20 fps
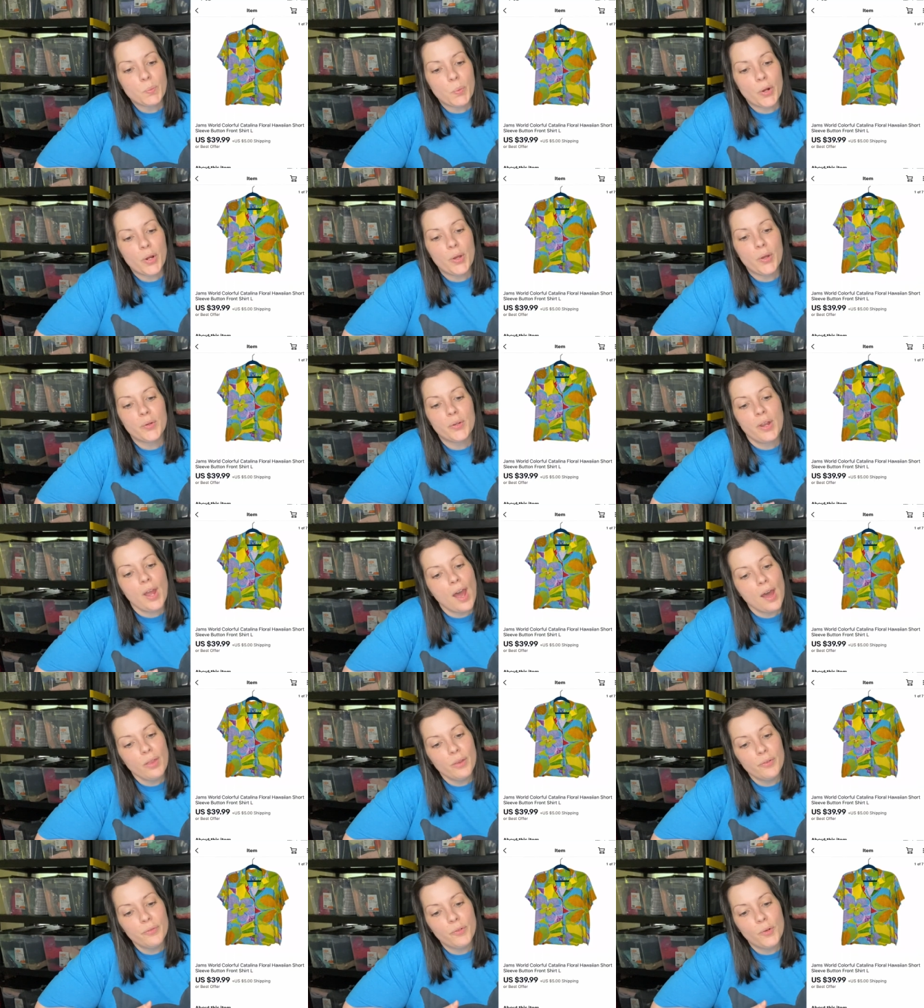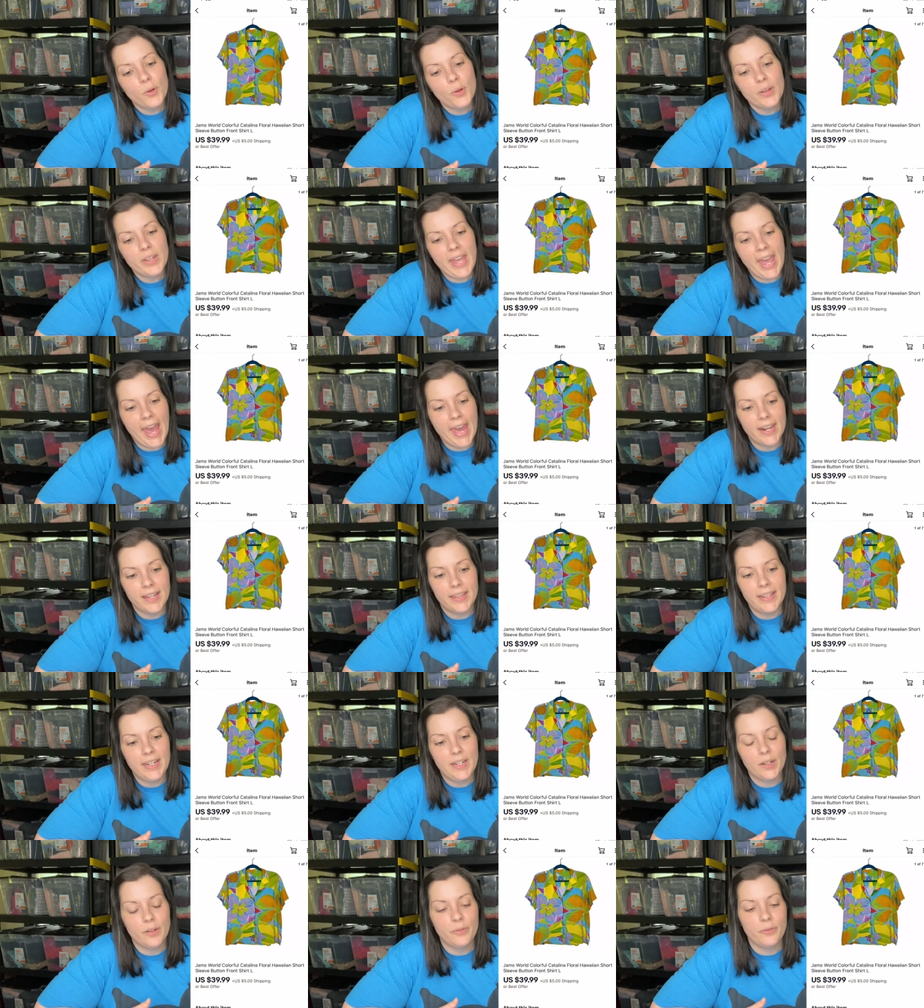World Colorful
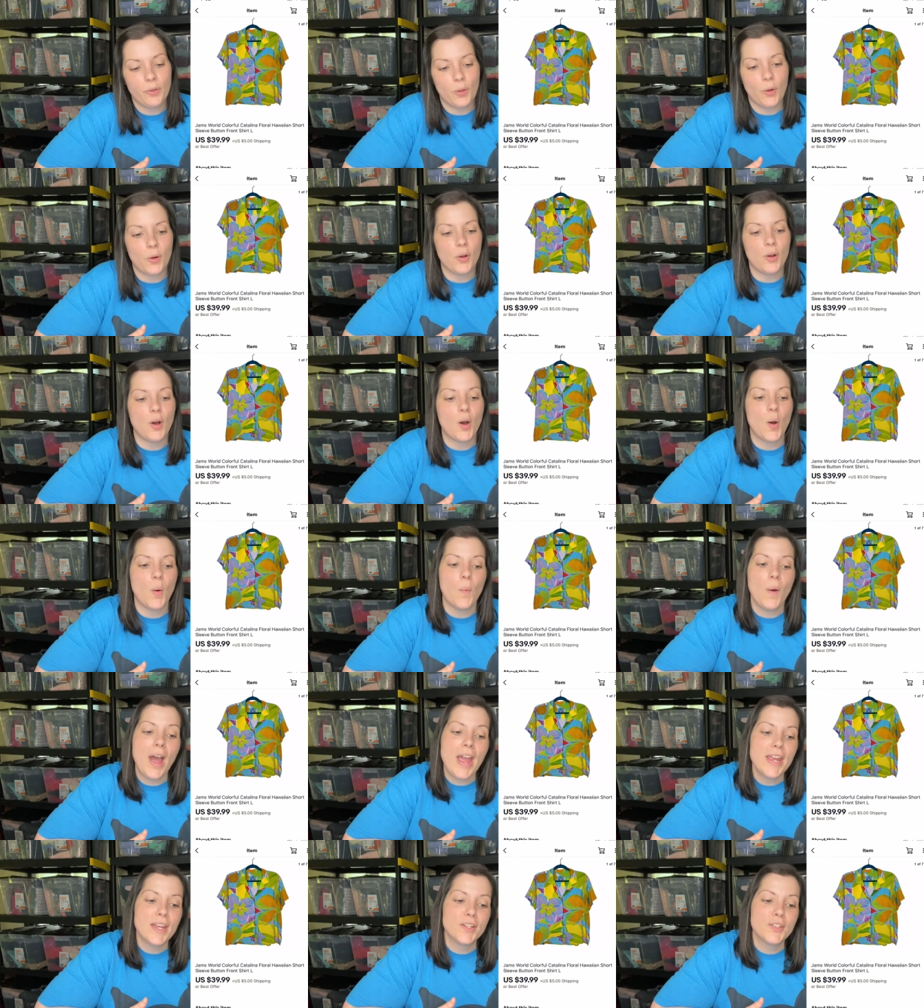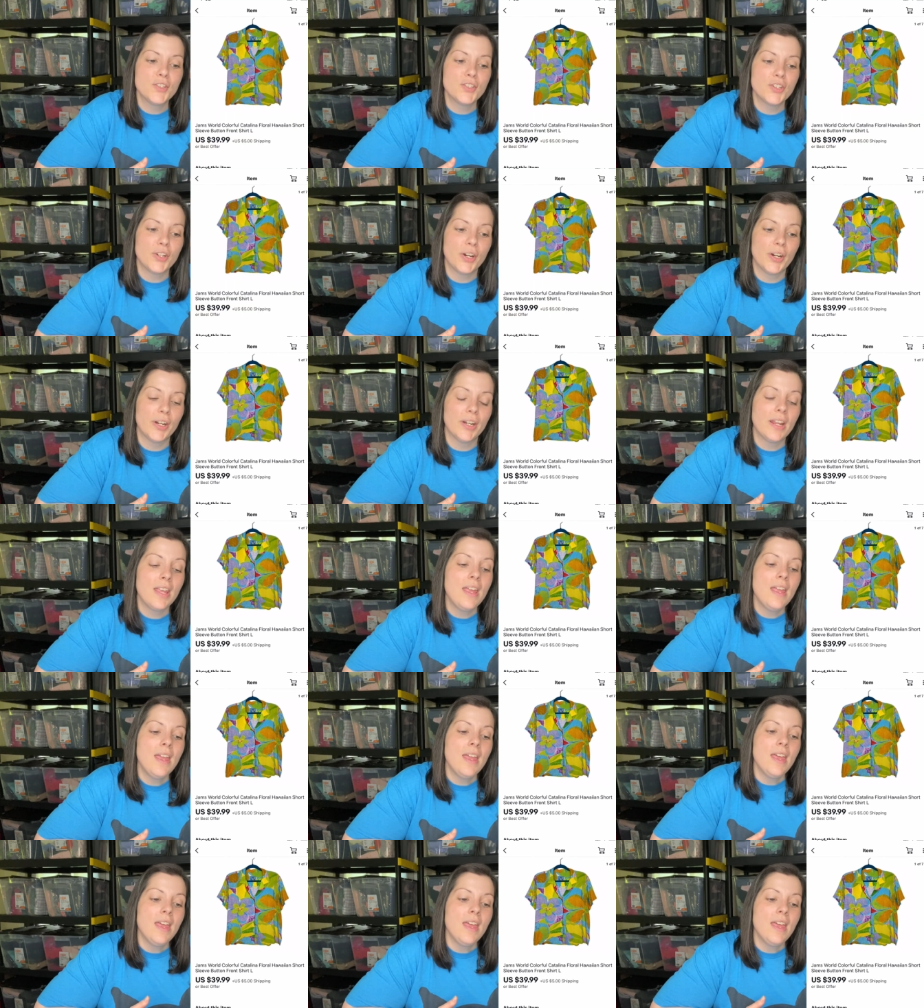Catalina Floral Hawaiian Shirt.